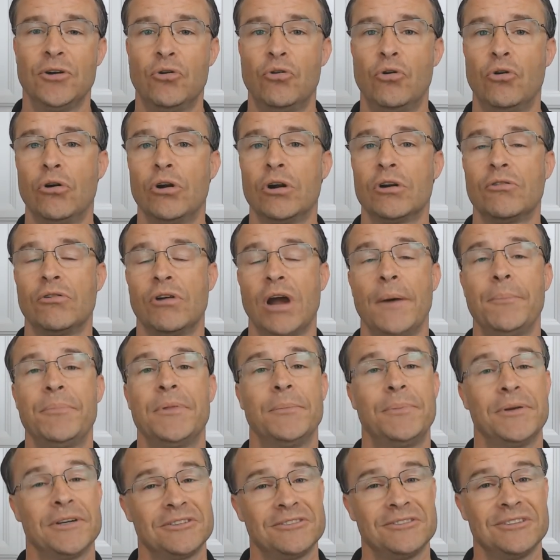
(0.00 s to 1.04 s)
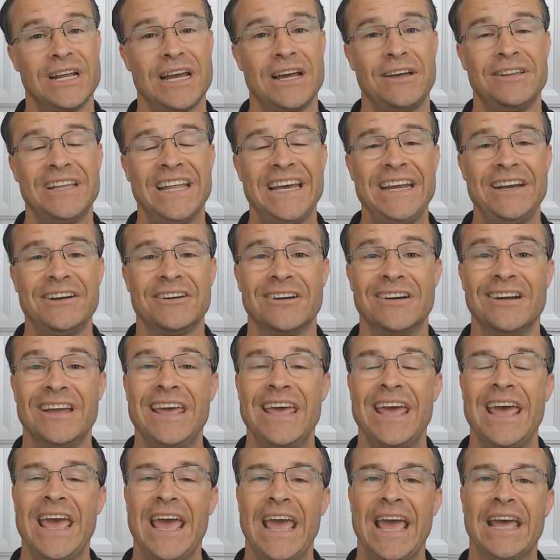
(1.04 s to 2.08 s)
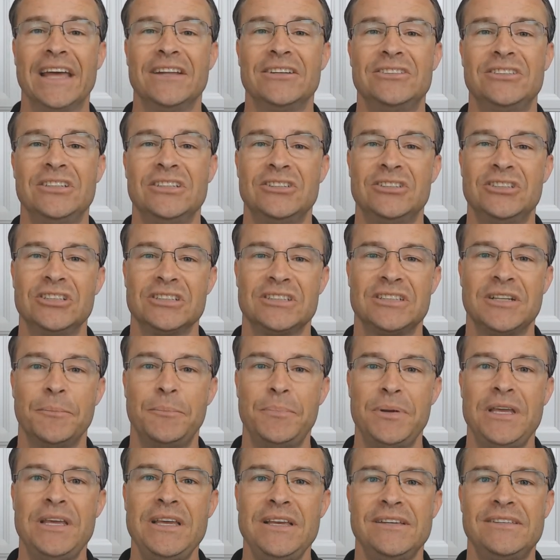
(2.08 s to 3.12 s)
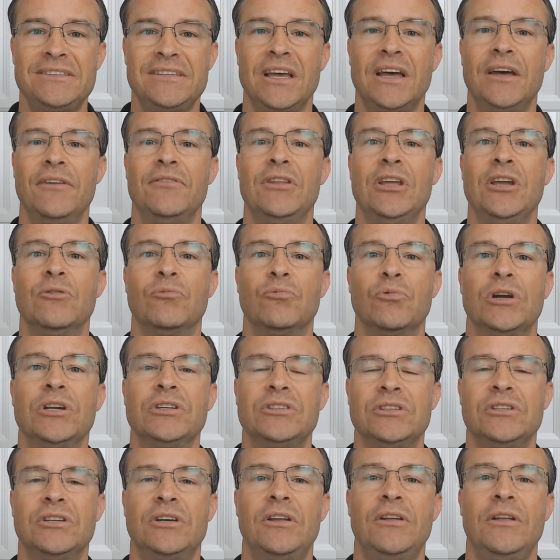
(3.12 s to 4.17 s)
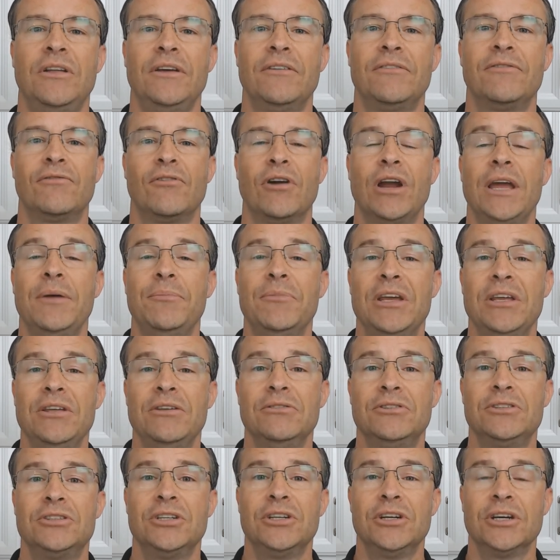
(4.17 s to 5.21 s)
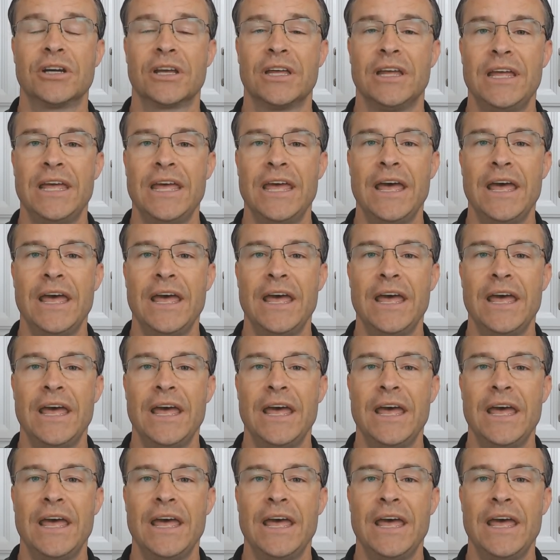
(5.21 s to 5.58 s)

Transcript: or crop the picture down later and to just a piece of the original frame that you took.